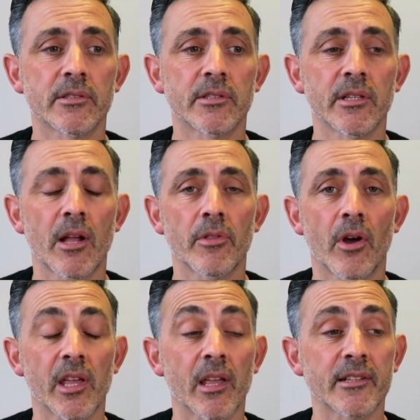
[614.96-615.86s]
to know that
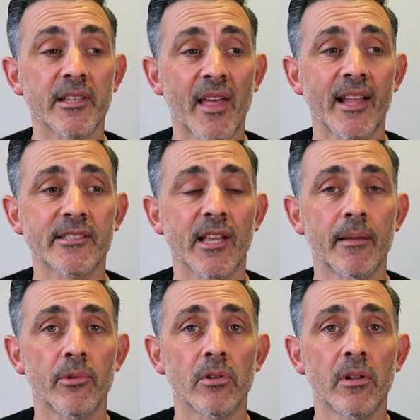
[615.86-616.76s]
I can get to that
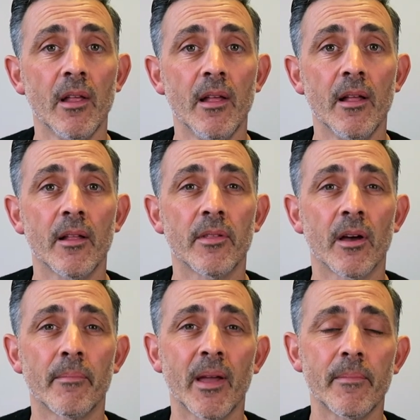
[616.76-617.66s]
table,
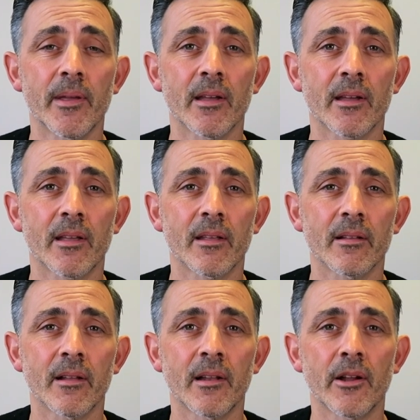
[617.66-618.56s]
that maybe a,
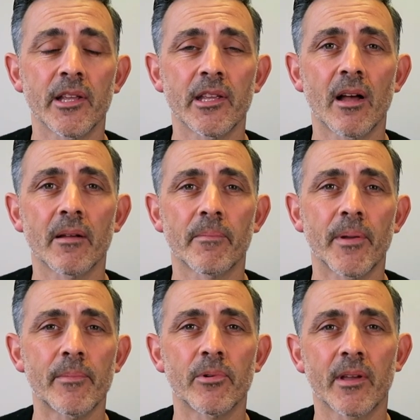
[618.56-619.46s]
a load of young
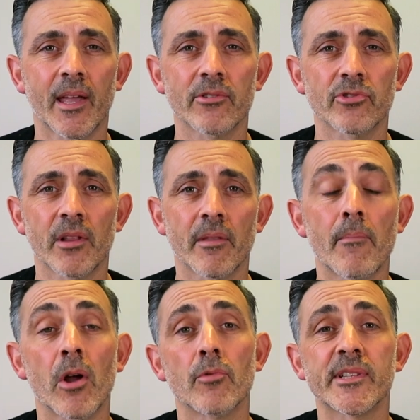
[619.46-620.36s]
people getting drunk that
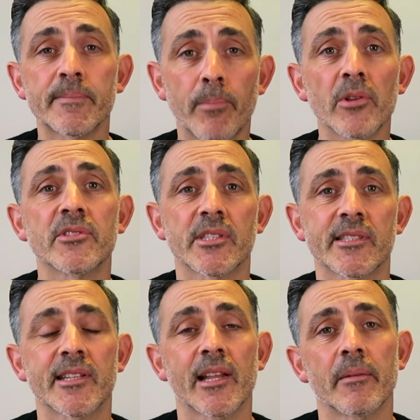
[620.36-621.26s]
might respond to
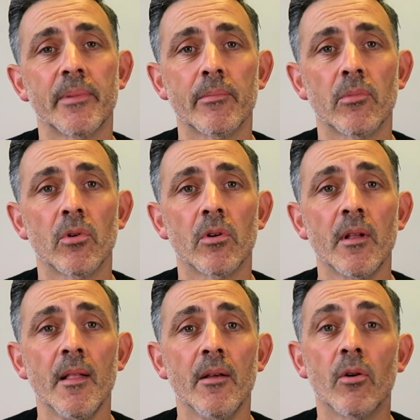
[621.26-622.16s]
skill a bit more,
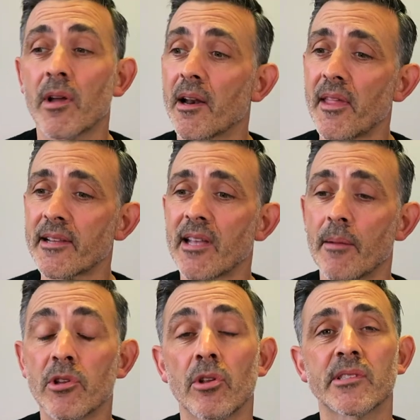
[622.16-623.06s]
or go to that
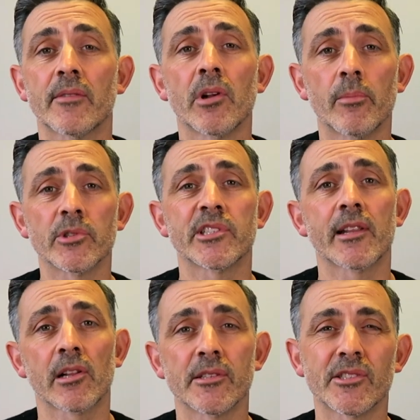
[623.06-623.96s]
table and do something a lot more
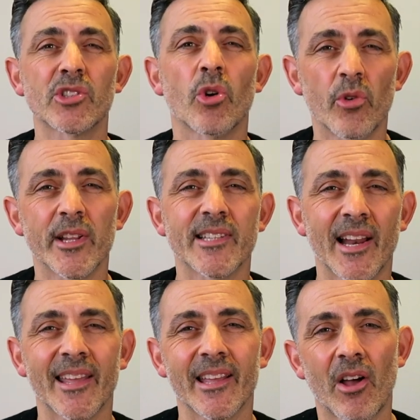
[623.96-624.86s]
gentle and
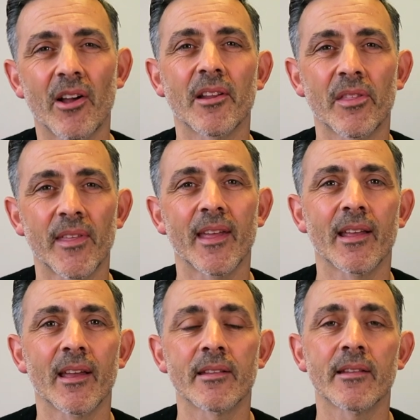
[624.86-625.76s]
storytelling kind of
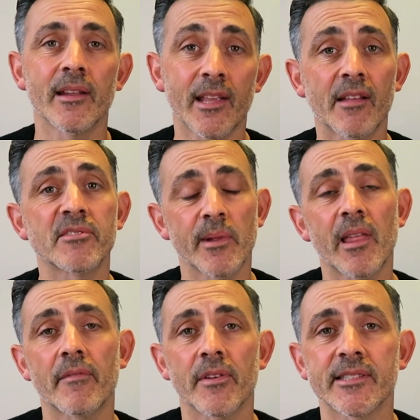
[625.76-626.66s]
thing, and, and it gives me
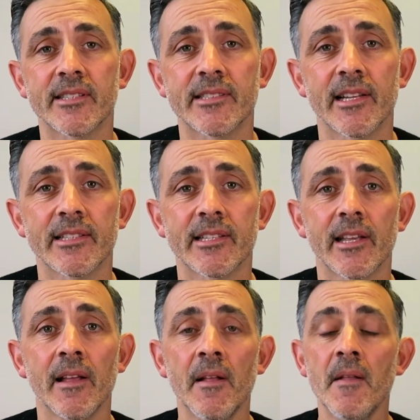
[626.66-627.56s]
that versatility.